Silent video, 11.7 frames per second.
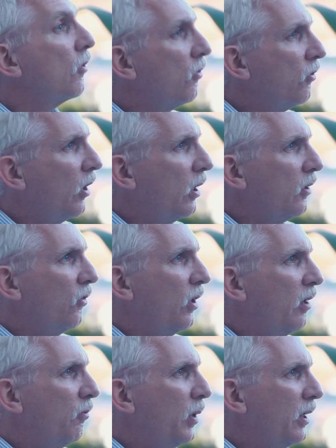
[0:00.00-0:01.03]
the studies that
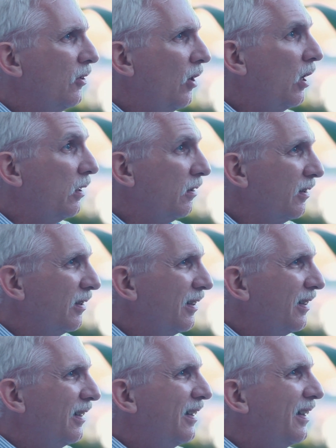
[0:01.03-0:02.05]
have been done
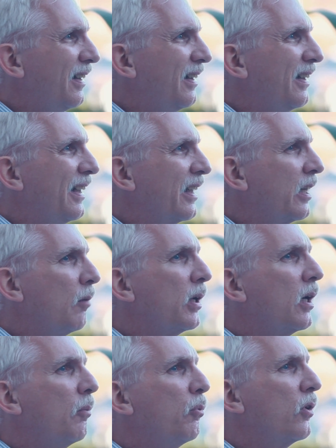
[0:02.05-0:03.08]
and
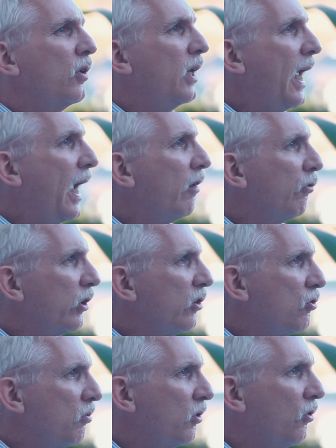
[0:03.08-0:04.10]
coming up with an
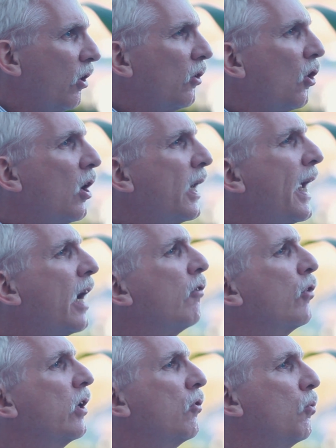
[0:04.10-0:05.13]
average result. On
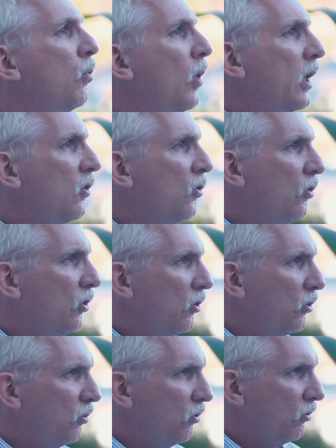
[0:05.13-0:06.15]
average, what
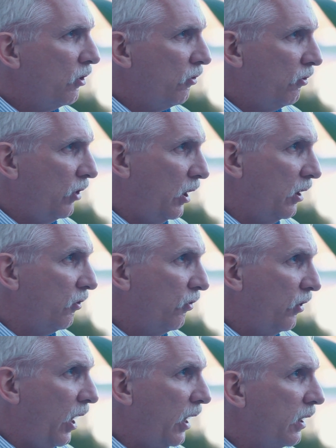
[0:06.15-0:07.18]
do the studies
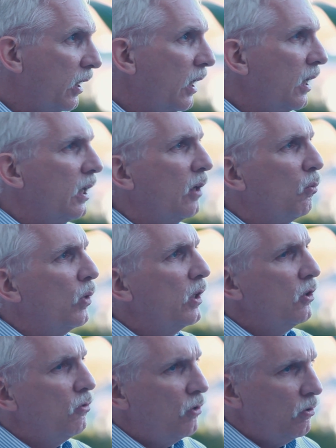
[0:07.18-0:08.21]
say? And when
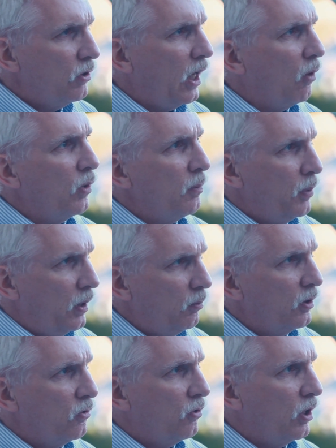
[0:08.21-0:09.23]
you do that, we
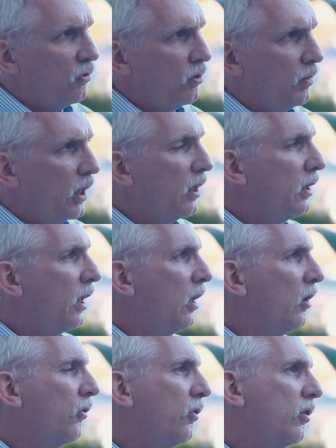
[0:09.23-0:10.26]
published such a
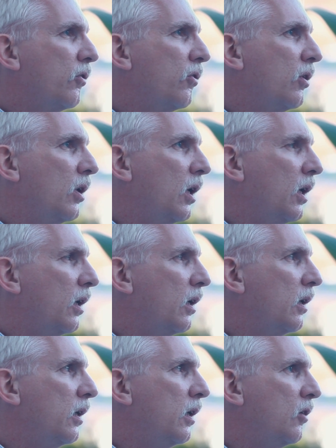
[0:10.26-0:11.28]
meta-analysis
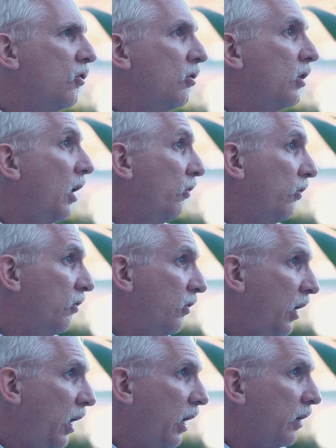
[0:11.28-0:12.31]
in
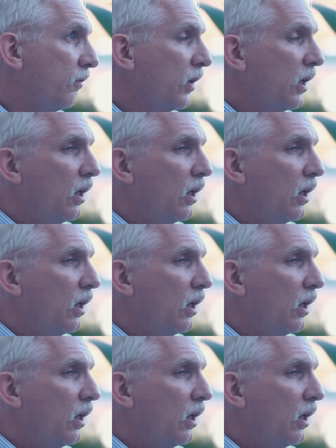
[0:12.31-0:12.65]
2010